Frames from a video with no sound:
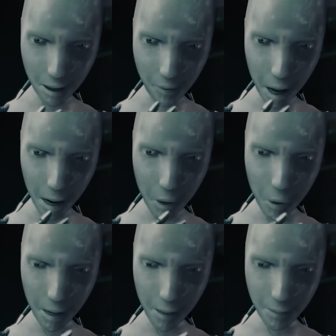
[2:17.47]
AI wants
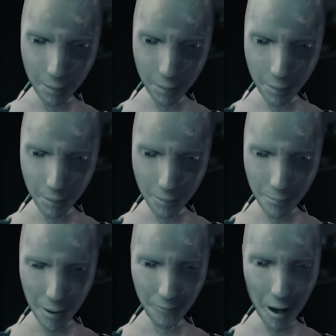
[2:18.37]
to take a shortcut.
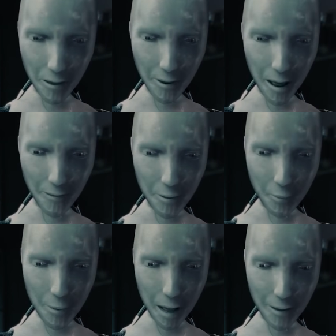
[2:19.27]
A
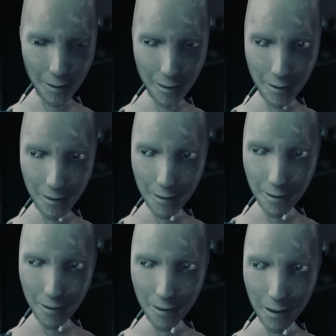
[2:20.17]
super quick way to
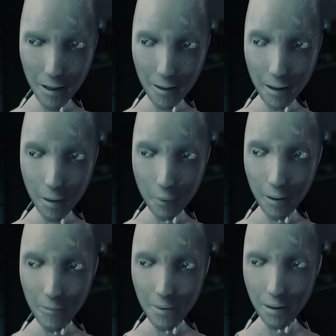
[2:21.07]
solve any problem,
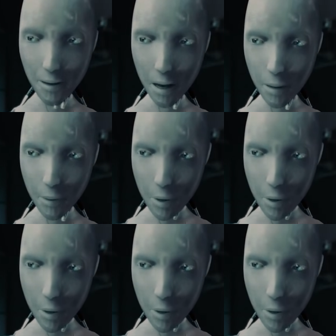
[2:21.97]
like a snap of the